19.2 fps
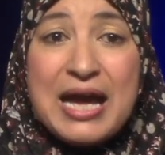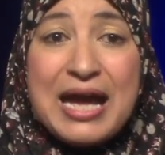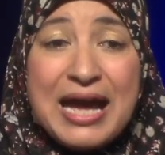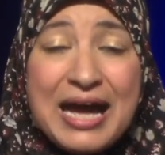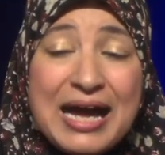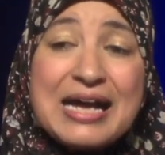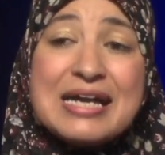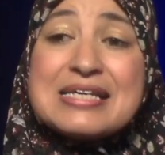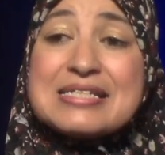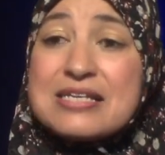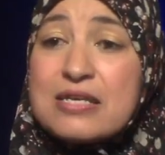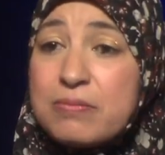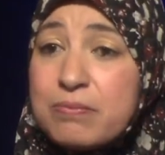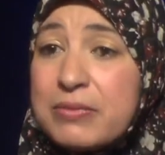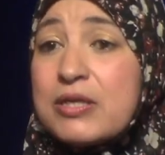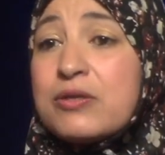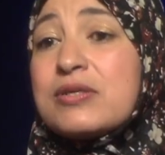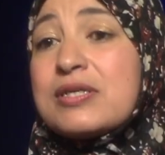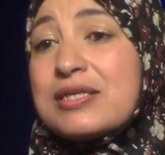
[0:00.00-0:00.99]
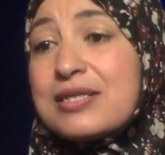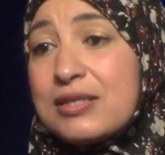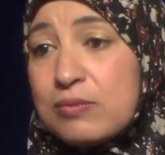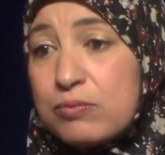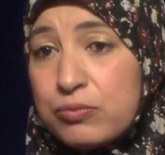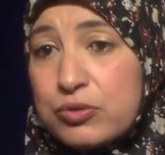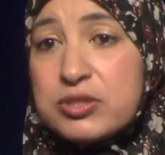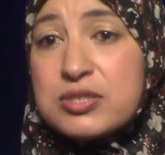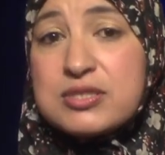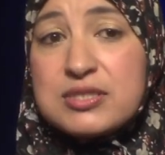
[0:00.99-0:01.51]
as American
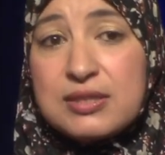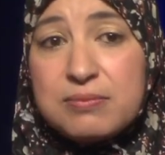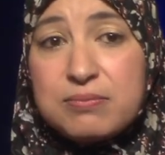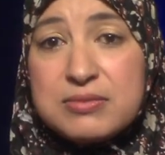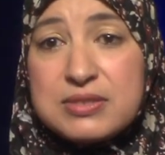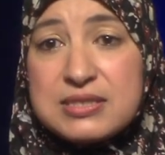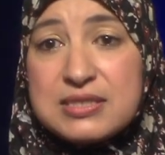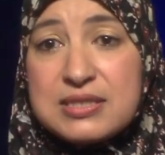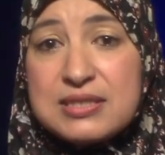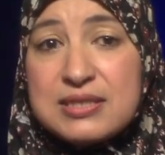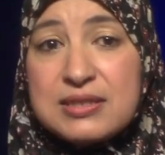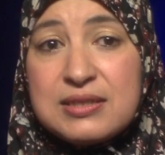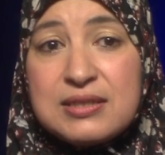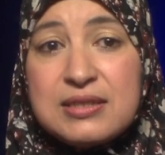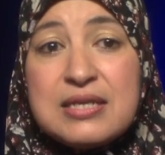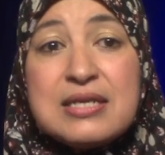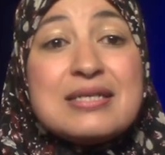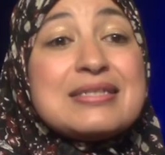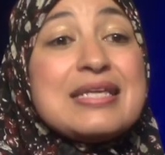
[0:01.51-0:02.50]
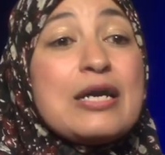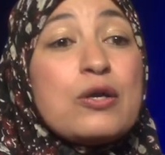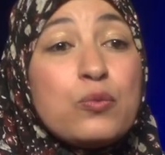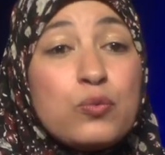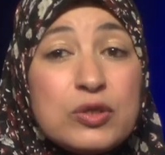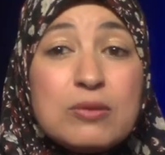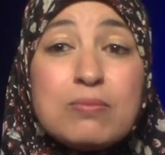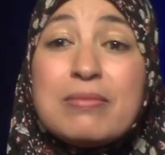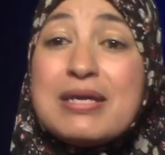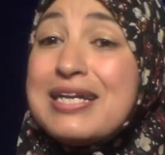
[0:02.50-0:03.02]
Muslims, that
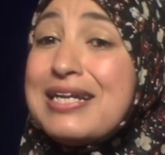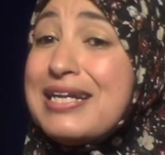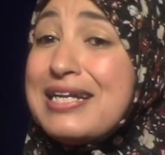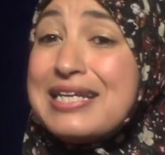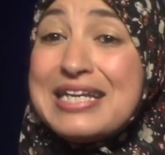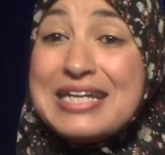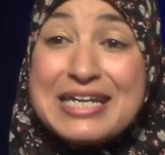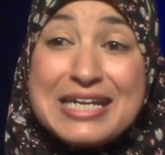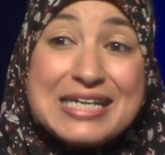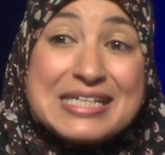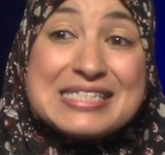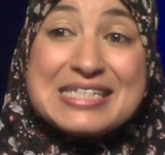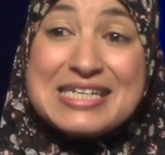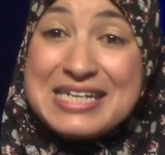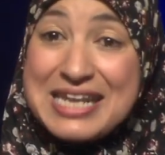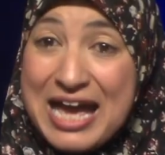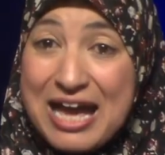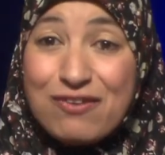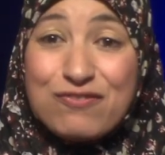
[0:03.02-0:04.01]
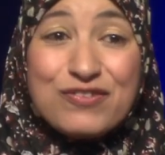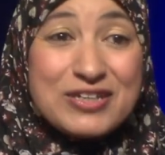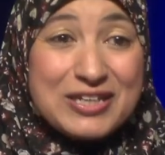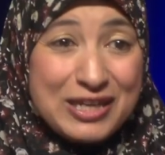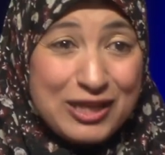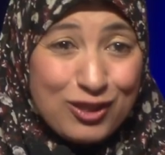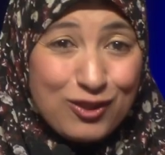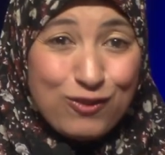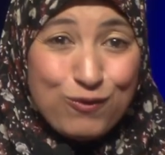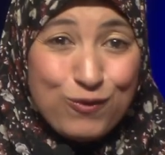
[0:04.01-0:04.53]
we may need to
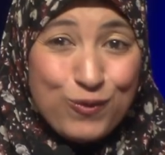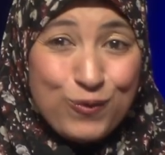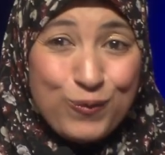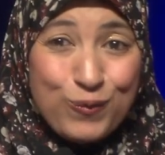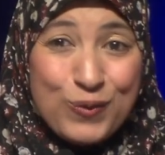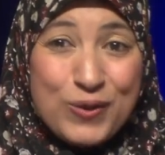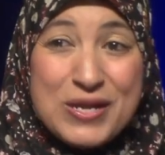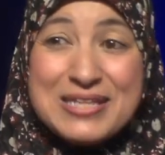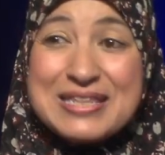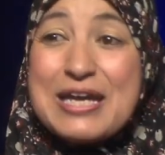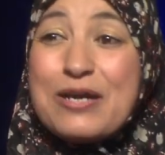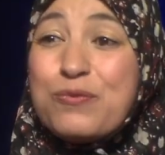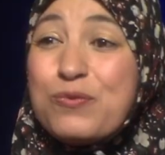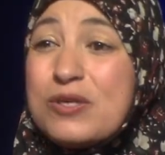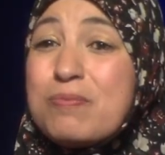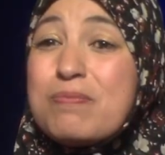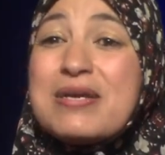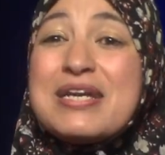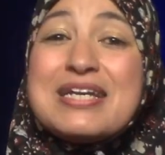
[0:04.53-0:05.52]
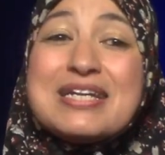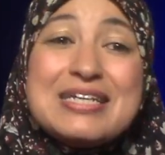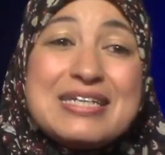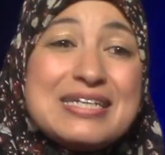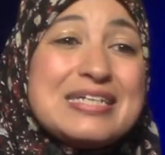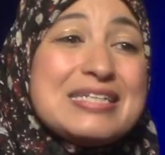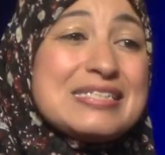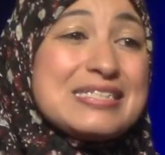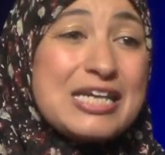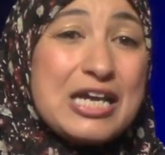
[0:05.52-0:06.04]
navigate through, that we may
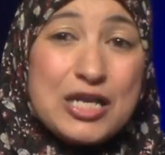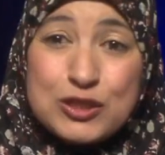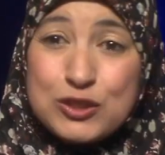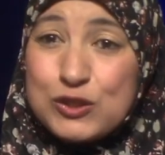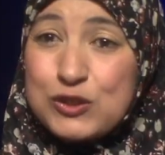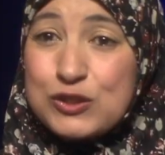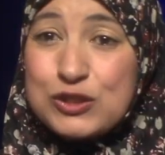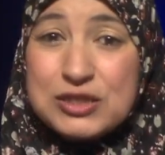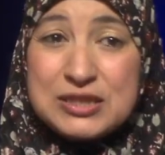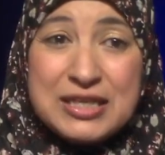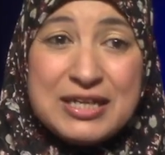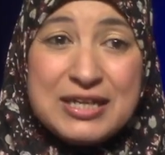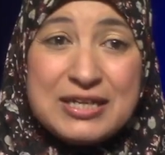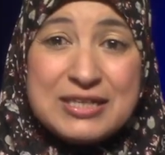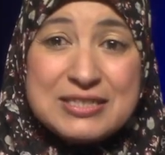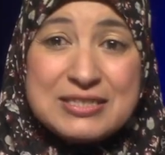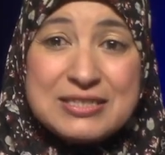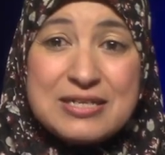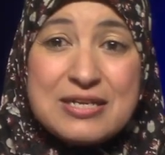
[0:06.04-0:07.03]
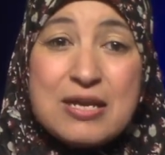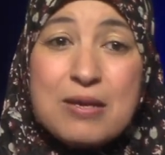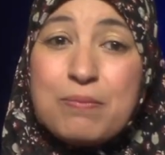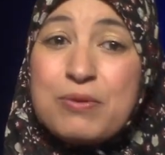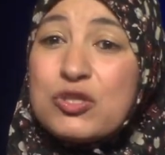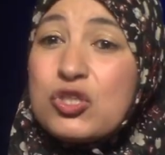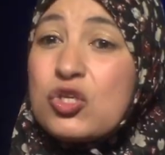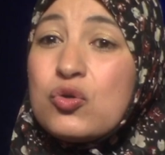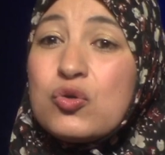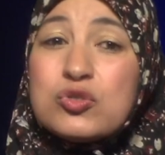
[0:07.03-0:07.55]
need to understand.
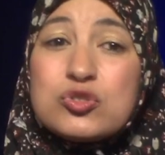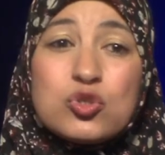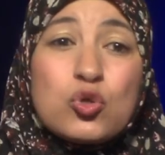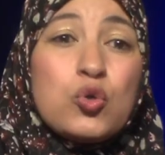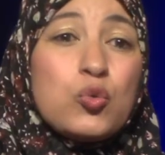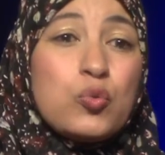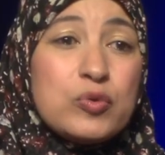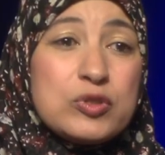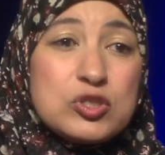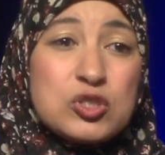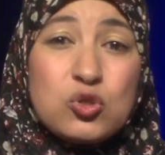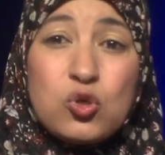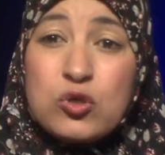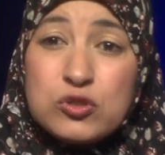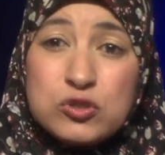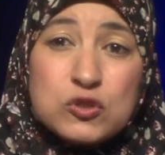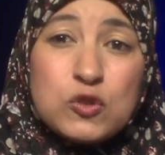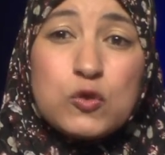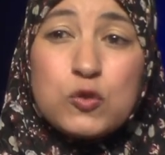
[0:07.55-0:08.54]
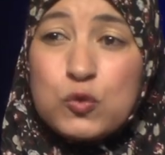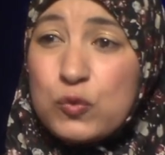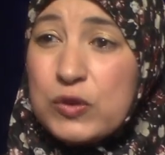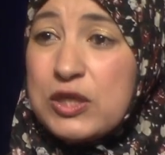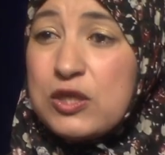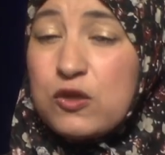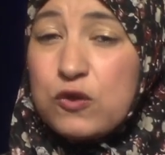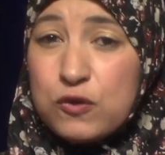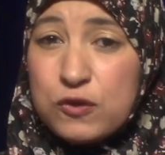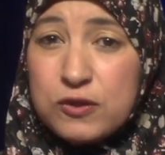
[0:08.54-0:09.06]
But there is always also
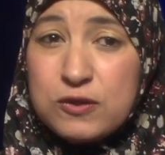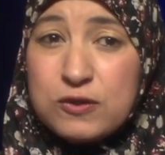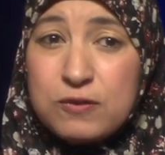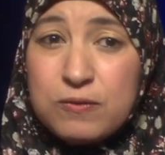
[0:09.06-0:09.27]
great good.